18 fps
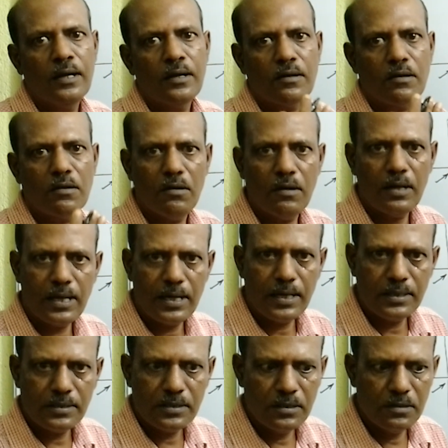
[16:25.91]

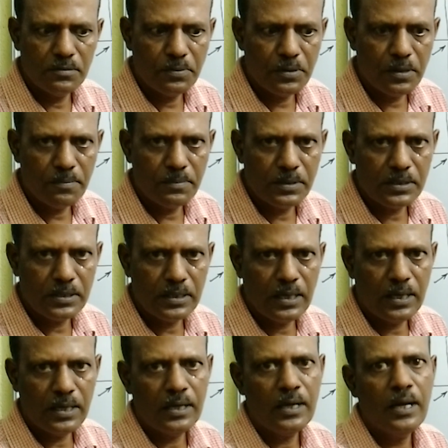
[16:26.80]
tolerance
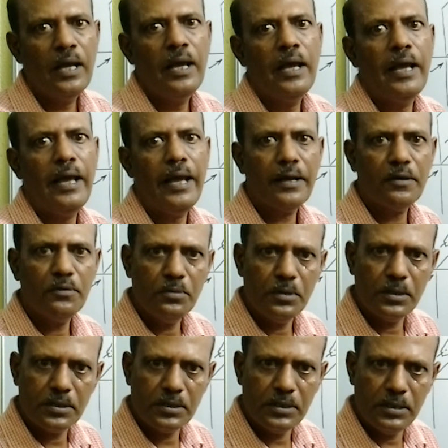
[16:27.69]
information,
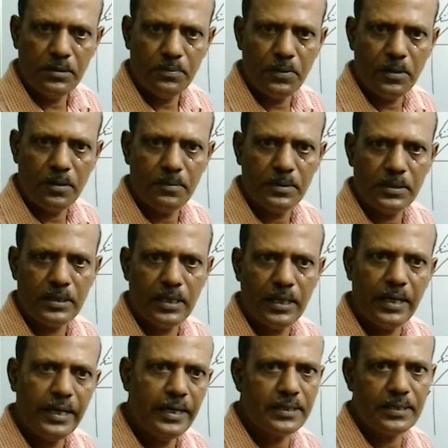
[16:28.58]
accuracy information,
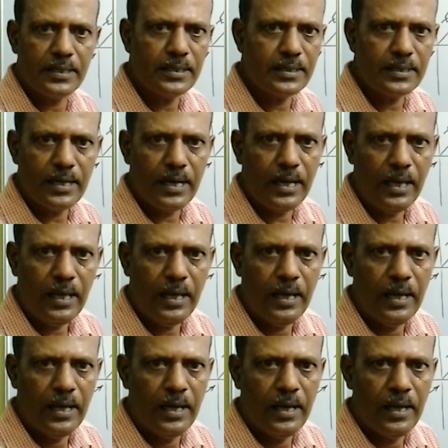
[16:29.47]
etc.,
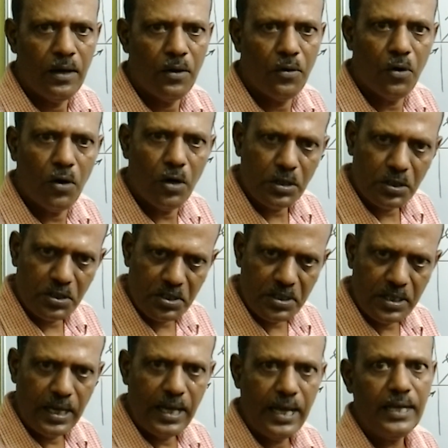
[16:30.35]
or
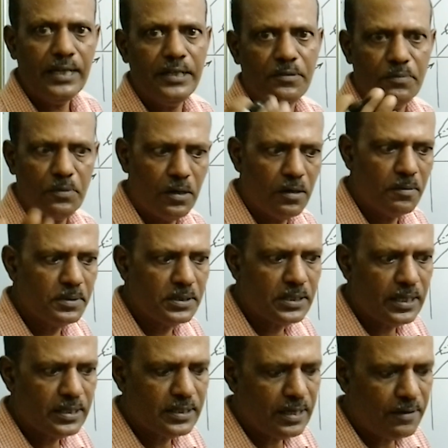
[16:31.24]
scale
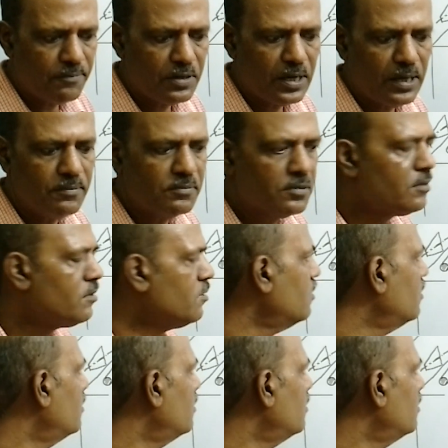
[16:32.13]
information. Sometimes